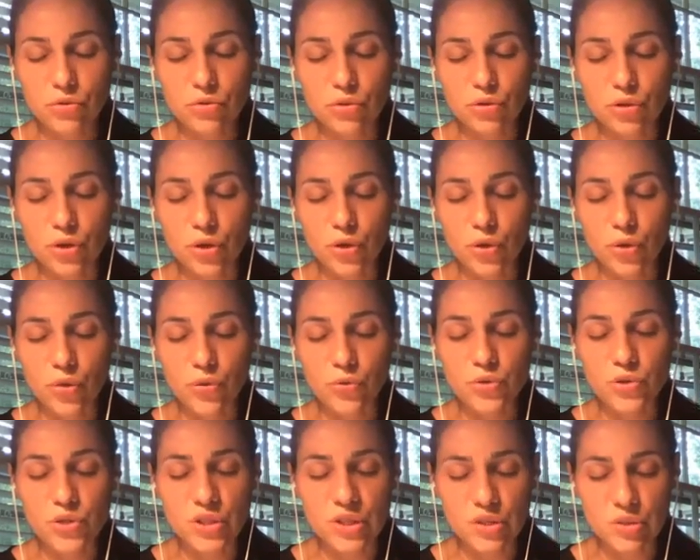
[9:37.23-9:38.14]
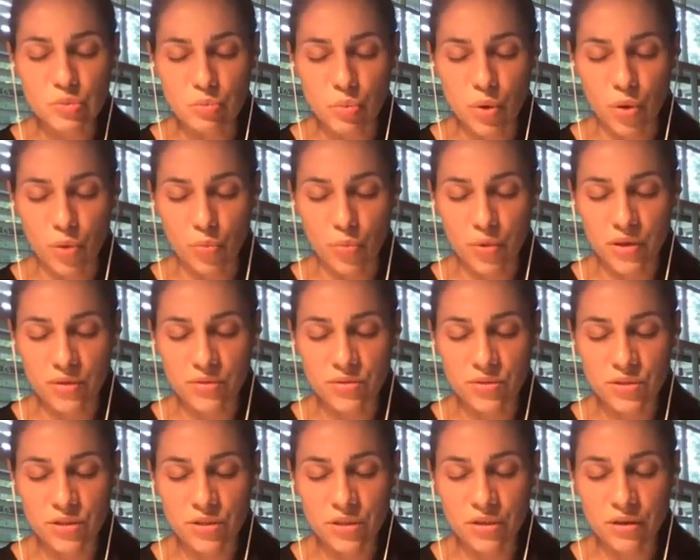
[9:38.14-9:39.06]
close these
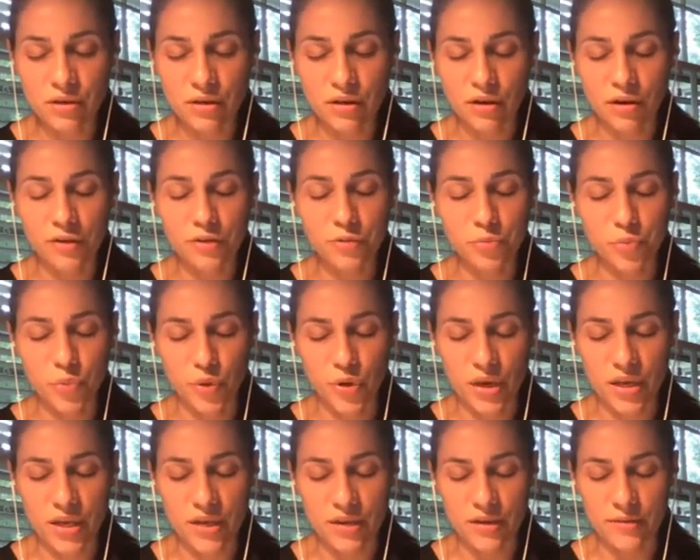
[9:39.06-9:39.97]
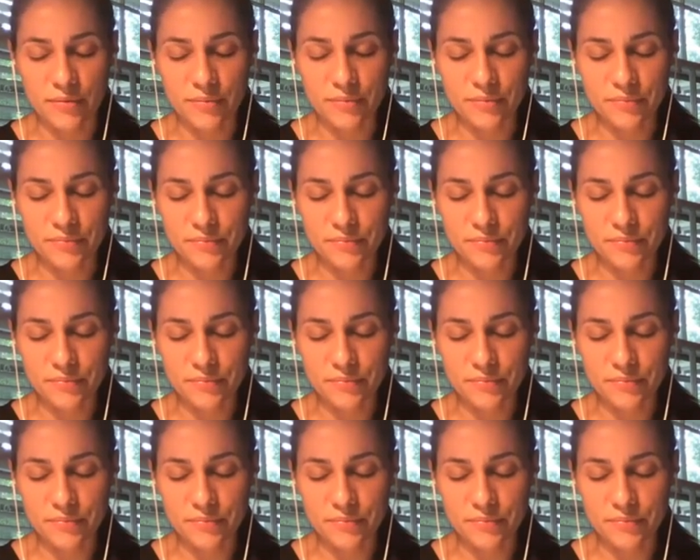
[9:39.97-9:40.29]
moments of prayer.